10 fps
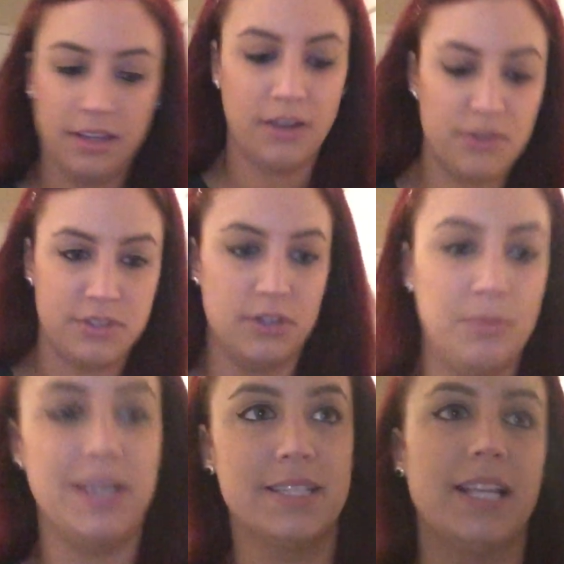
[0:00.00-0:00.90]
And also
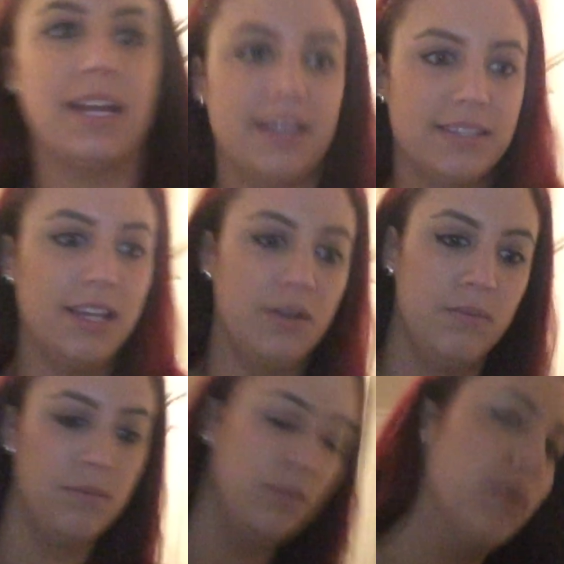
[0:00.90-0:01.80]
because, like I said,
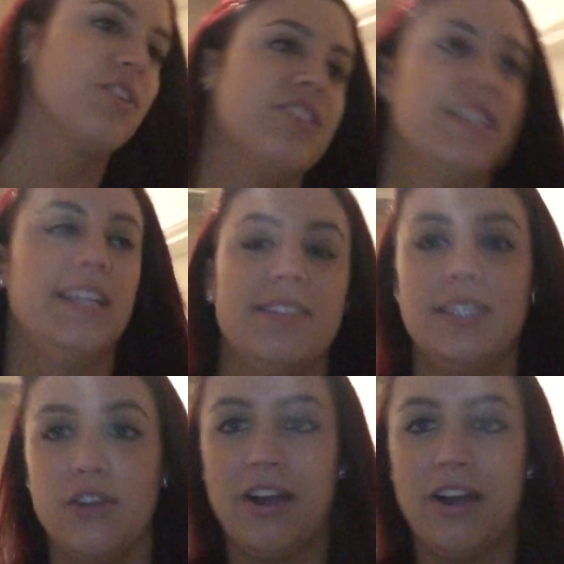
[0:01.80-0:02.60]
we're just instant